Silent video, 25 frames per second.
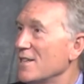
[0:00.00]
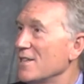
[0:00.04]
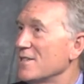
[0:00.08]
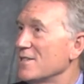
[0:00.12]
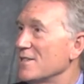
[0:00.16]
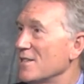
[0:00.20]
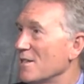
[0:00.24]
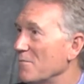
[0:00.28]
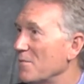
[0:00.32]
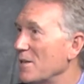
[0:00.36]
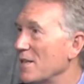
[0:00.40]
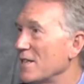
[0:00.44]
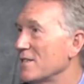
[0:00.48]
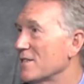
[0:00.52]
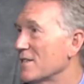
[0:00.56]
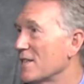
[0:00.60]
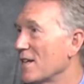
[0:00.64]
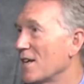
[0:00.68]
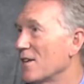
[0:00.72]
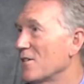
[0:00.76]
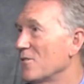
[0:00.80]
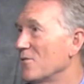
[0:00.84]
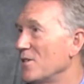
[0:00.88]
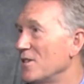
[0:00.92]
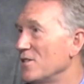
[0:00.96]
somebody's
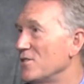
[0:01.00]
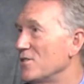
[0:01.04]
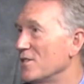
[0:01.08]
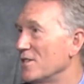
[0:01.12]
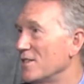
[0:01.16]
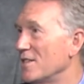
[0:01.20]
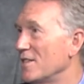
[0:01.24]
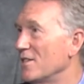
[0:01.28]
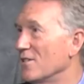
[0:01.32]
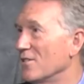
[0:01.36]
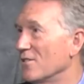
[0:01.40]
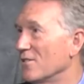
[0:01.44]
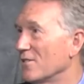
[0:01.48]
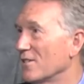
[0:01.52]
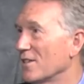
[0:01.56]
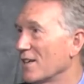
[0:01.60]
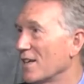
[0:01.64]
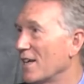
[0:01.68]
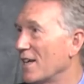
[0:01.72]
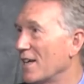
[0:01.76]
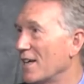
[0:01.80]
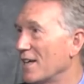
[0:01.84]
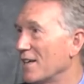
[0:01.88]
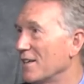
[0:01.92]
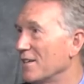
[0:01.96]
got to reach a deal.
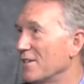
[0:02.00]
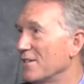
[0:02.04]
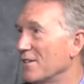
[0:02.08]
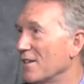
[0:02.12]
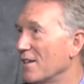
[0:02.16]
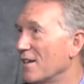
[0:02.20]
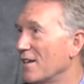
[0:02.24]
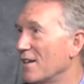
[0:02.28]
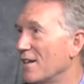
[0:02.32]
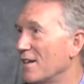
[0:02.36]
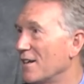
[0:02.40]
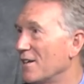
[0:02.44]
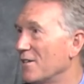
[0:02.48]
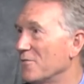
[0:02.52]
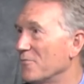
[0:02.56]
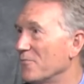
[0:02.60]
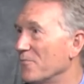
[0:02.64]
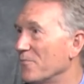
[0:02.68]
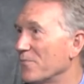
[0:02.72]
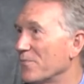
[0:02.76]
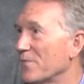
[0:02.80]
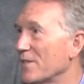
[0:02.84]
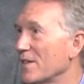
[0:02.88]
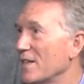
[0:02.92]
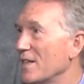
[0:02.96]
And
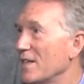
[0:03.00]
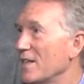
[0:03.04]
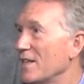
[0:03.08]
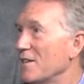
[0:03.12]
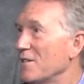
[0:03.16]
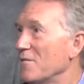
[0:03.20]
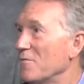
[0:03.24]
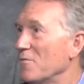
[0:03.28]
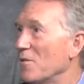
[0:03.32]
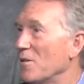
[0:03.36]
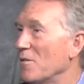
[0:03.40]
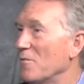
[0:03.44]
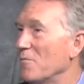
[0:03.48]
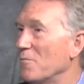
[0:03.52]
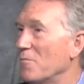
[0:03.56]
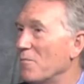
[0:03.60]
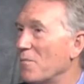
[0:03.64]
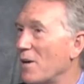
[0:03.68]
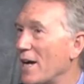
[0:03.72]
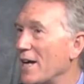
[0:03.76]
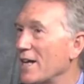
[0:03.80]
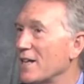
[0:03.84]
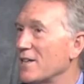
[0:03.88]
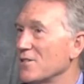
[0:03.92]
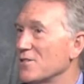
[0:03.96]
um,
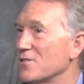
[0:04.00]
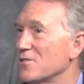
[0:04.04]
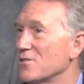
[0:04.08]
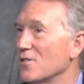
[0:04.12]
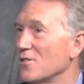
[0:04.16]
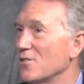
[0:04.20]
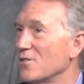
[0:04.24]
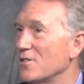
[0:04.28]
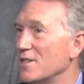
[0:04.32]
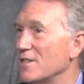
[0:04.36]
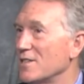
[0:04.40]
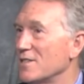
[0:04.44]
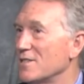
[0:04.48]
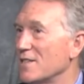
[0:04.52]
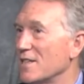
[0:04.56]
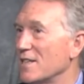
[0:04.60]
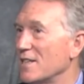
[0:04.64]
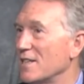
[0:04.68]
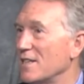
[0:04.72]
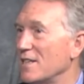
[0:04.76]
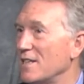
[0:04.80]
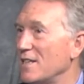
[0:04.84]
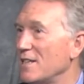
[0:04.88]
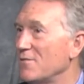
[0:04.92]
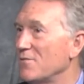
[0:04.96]
my concern is
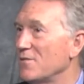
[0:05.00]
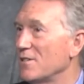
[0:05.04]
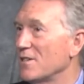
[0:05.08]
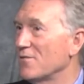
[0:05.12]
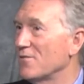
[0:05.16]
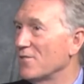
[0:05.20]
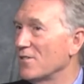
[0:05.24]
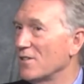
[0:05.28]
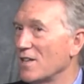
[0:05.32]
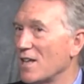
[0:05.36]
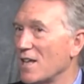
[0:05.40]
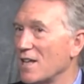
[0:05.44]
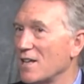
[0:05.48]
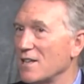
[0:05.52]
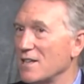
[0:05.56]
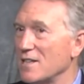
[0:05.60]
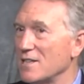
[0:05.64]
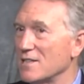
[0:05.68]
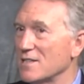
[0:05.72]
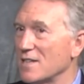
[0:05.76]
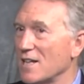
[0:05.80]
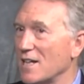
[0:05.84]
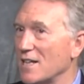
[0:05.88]
that even if a lot of these